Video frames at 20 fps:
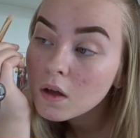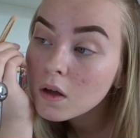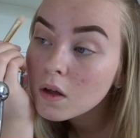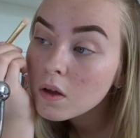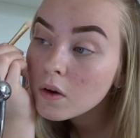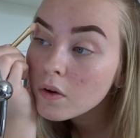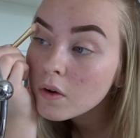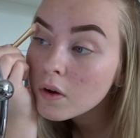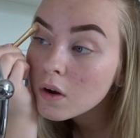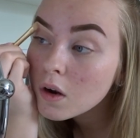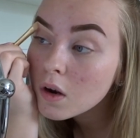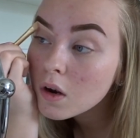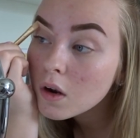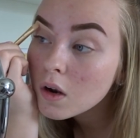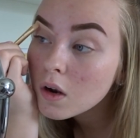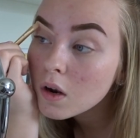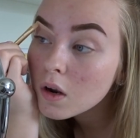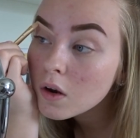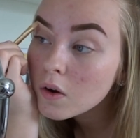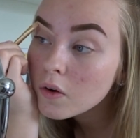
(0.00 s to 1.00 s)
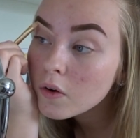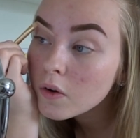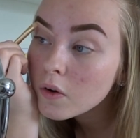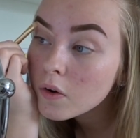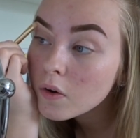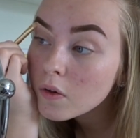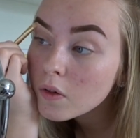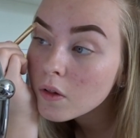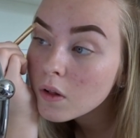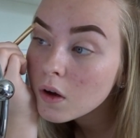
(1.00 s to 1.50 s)
and
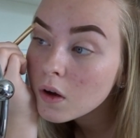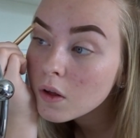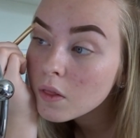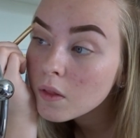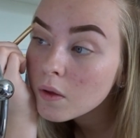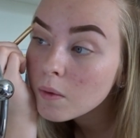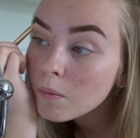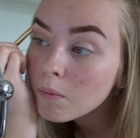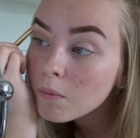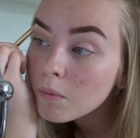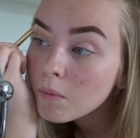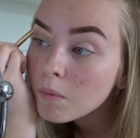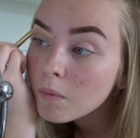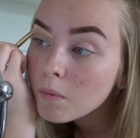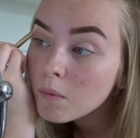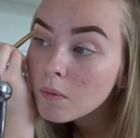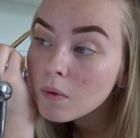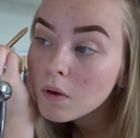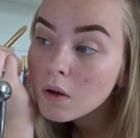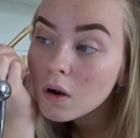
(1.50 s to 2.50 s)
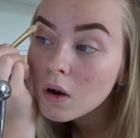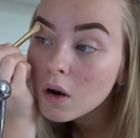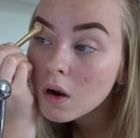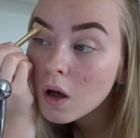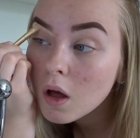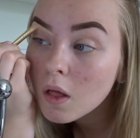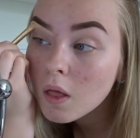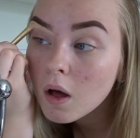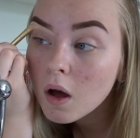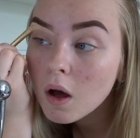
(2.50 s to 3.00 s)
literally just line them
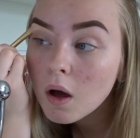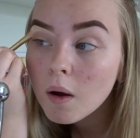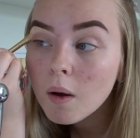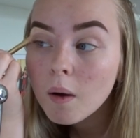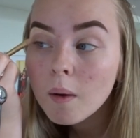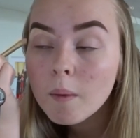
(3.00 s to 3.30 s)
like that.